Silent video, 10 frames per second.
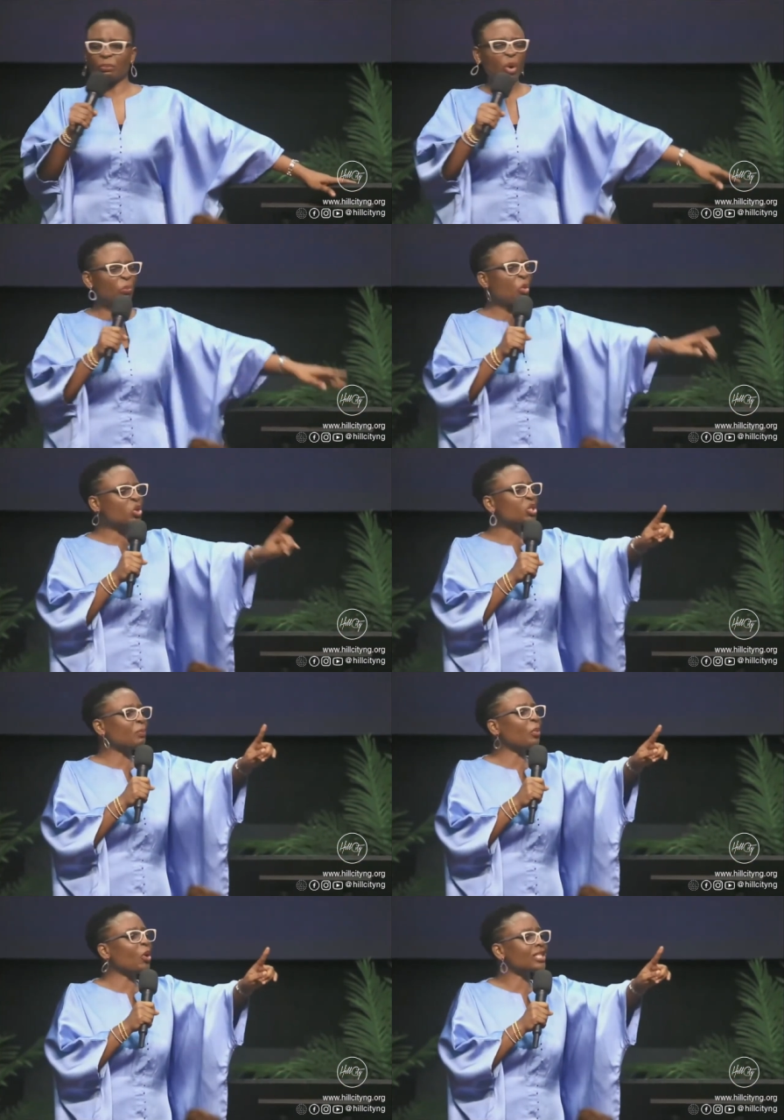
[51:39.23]
But most
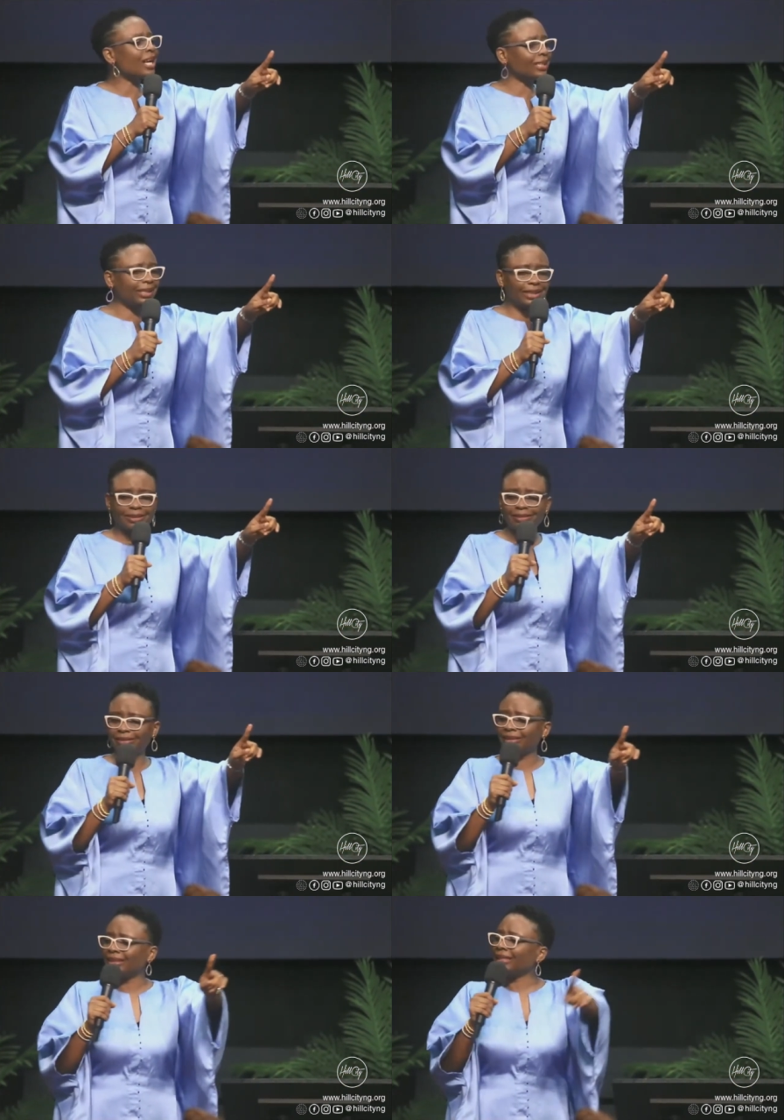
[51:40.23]
importantly,
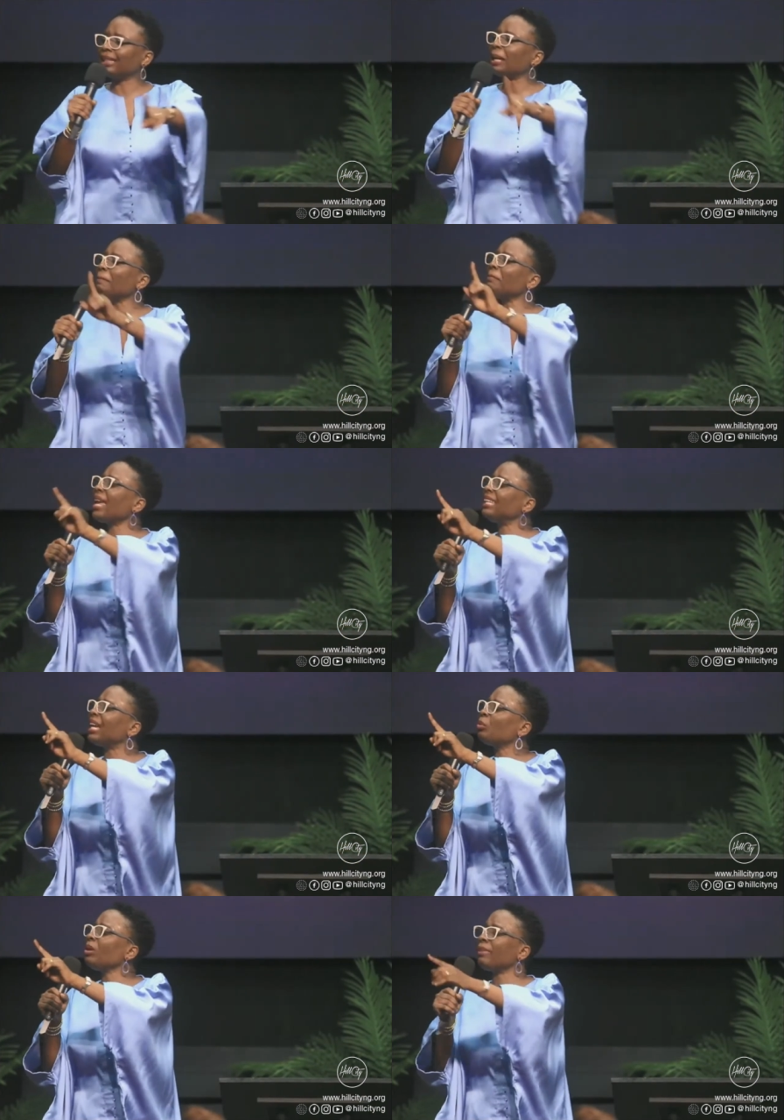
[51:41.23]
the men
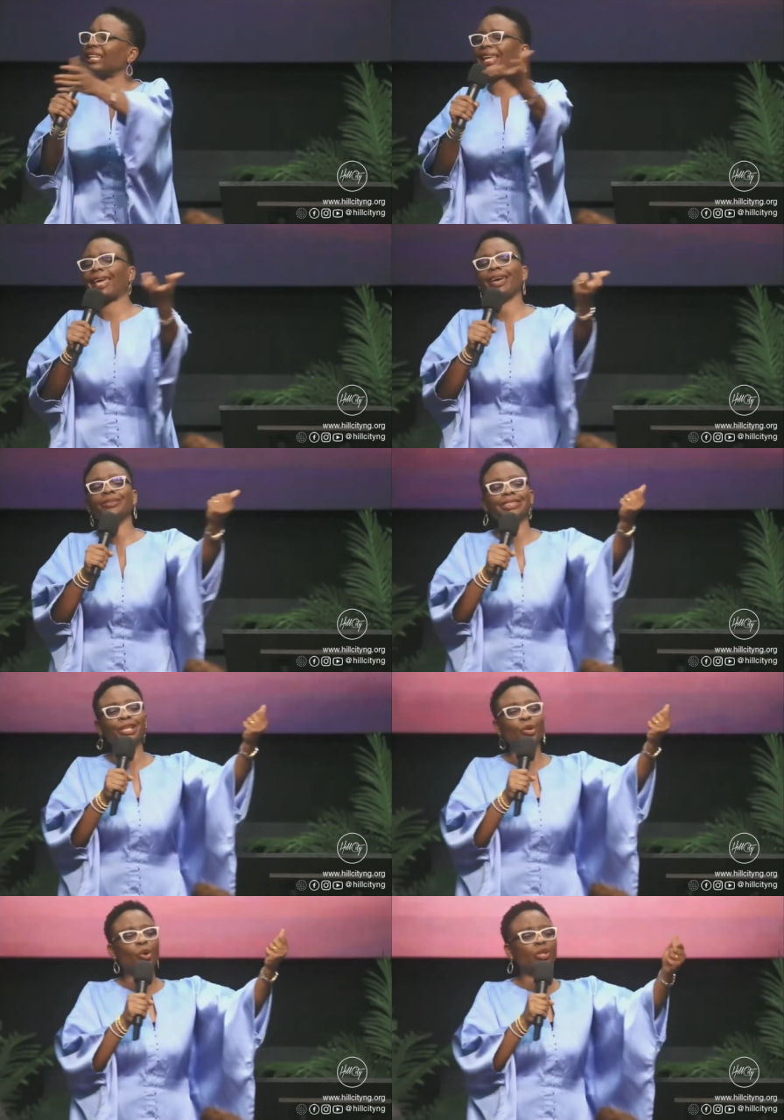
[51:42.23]
and women held
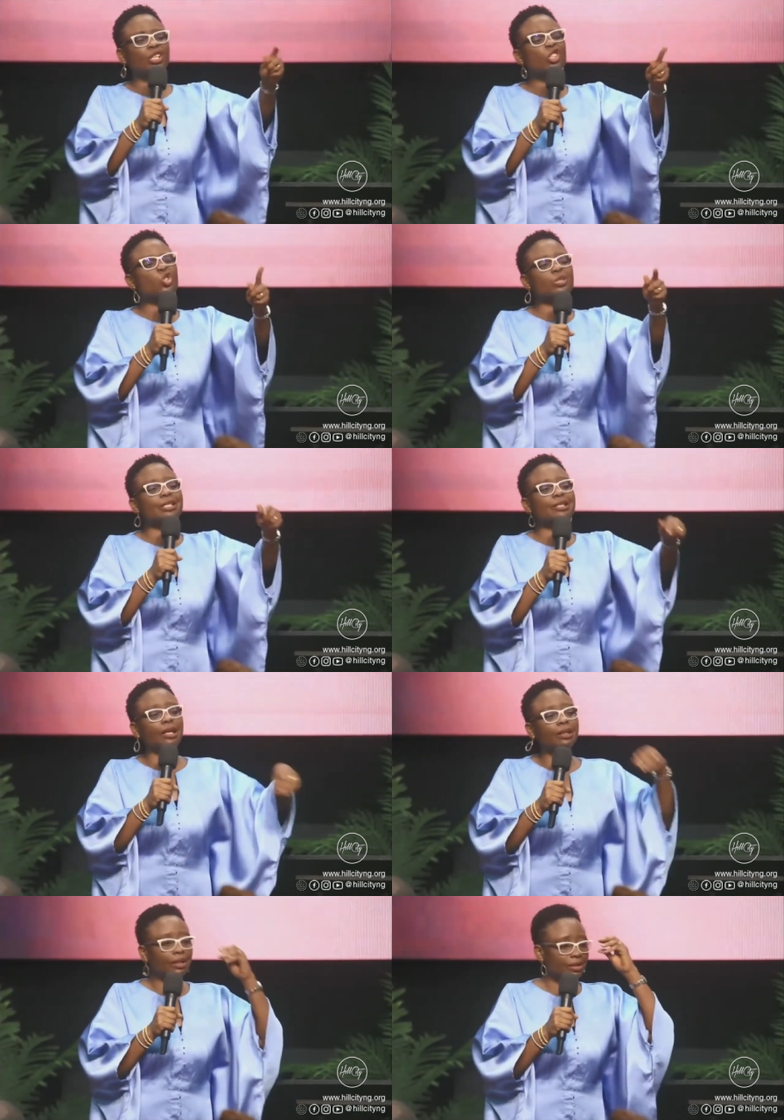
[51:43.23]
in God
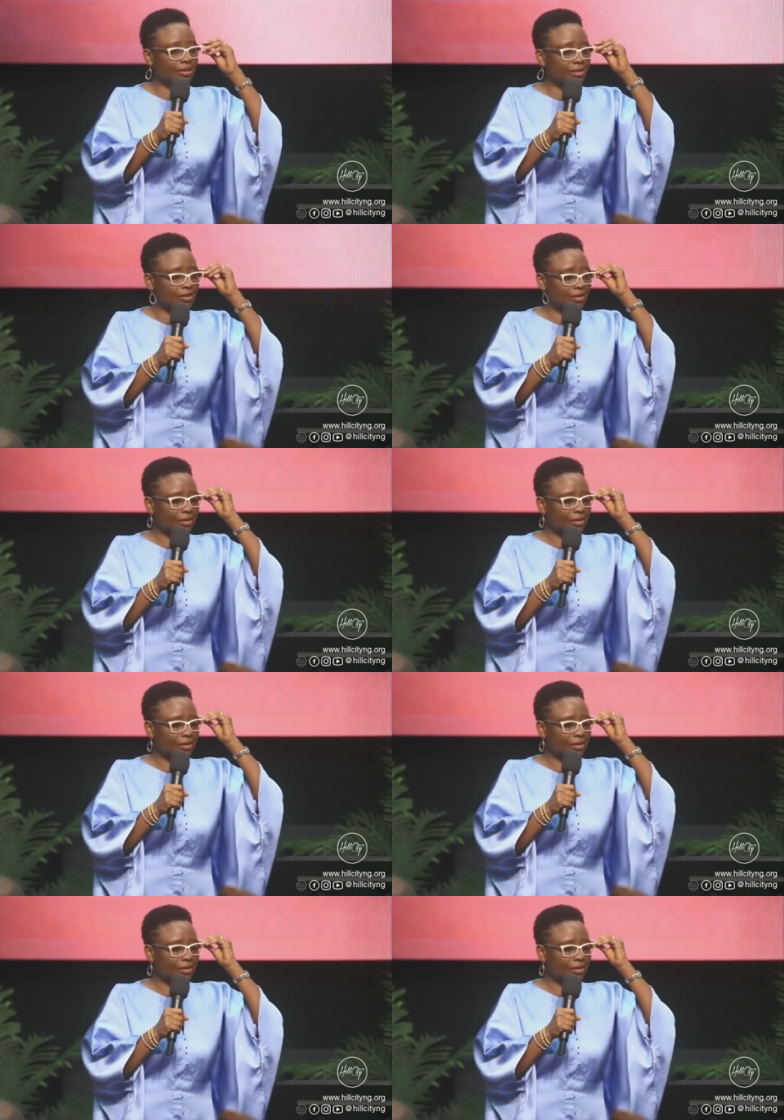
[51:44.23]
sustain it.